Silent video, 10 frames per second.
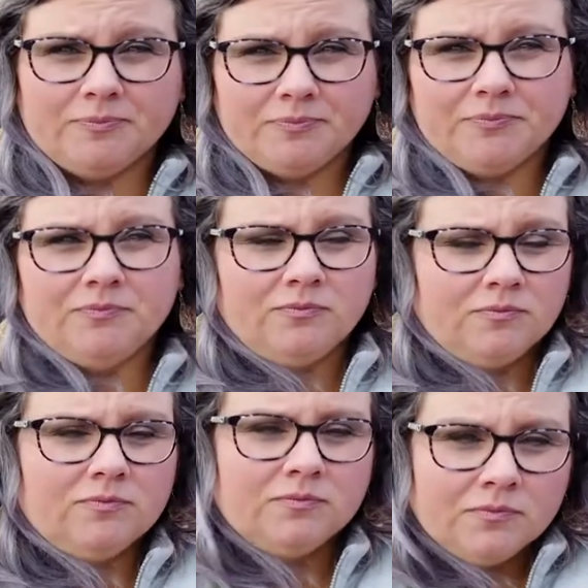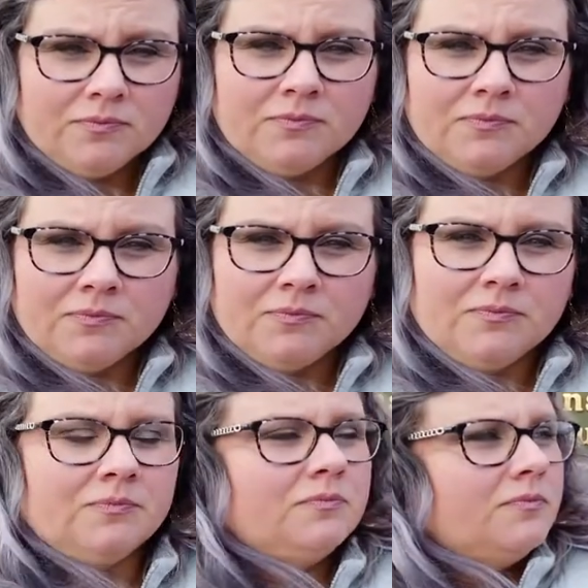
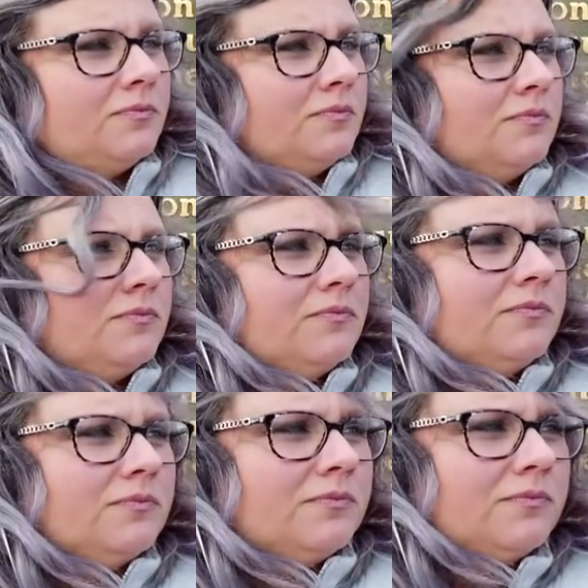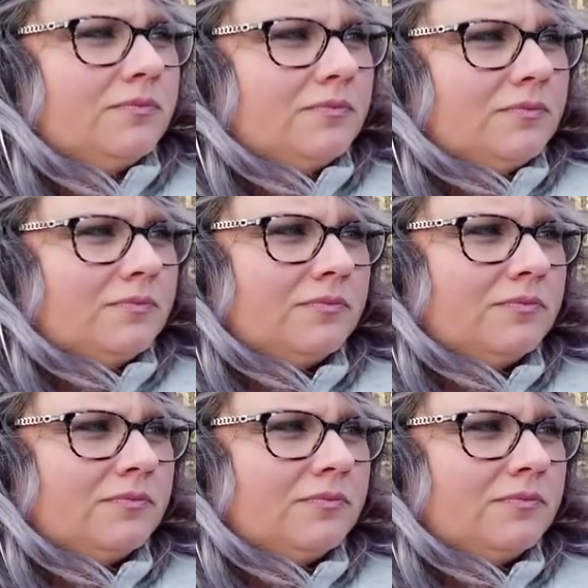The person shown says nothing.